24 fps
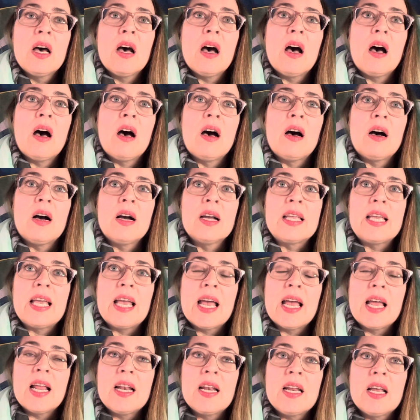
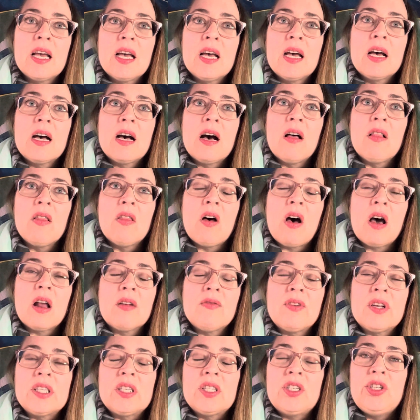Again, a lot of
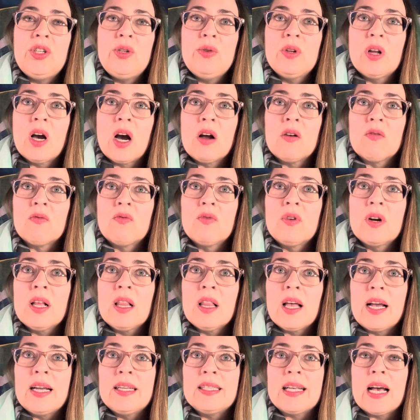us do not
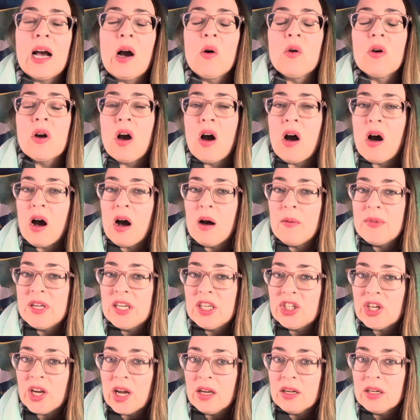realize how common
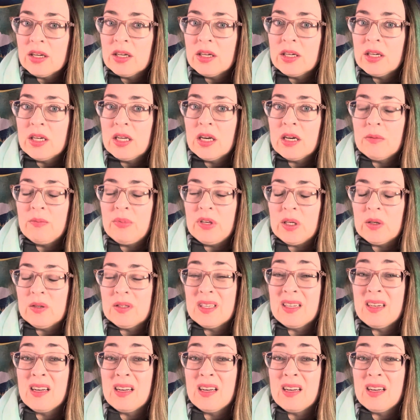childhood abuse and